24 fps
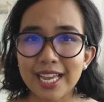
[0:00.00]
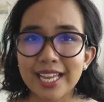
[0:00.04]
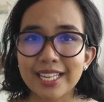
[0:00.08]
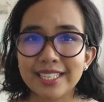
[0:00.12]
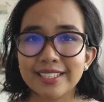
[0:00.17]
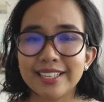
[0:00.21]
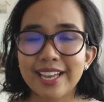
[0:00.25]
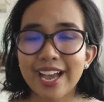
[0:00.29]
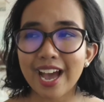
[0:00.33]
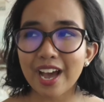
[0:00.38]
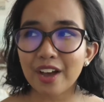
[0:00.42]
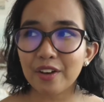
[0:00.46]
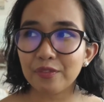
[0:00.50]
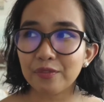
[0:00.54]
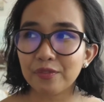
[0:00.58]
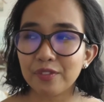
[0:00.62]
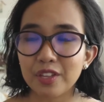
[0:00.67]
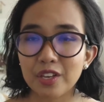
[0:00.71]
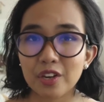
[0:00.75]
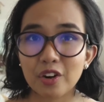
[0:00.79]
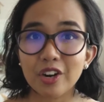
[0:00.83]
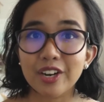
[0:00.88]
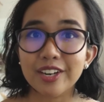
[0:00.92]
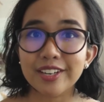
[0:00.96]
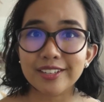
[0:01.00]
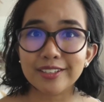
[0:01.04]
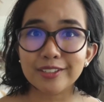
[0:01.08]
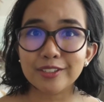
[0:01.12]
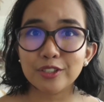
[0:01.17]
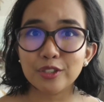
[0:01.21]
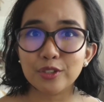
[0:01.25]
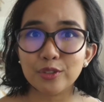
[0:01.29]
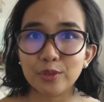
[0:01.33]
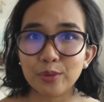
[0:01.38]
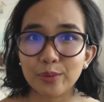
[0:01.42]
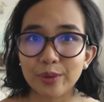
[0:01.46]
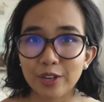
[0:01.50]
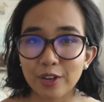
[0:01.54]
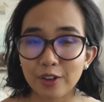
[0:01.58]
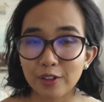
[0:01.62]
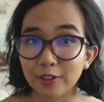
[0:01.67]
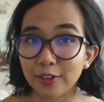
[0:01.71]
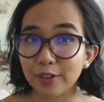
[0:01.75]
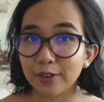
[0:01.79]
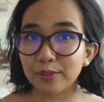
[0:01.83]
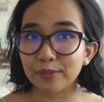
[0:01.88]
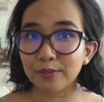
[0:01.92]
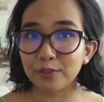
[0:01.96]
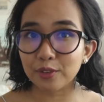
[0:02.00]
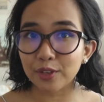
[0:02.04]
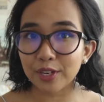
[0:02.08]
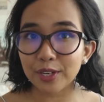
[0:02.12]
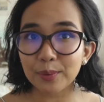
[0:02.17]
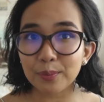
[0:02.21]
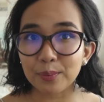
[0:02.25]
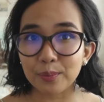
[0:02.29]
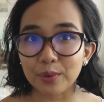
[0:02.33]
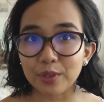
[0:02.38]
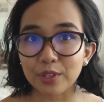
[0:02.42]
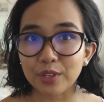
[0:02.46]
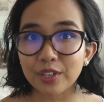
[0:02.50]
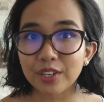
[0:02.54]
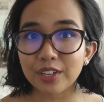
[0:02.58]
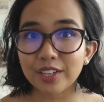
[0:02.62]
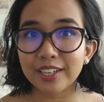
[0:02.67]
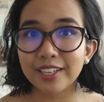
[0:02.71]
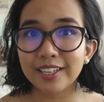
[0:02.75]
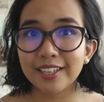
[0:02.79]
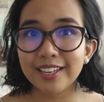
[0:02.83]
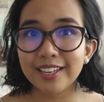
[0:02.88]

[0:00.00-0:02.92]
It's half the artist doing a lot of great work,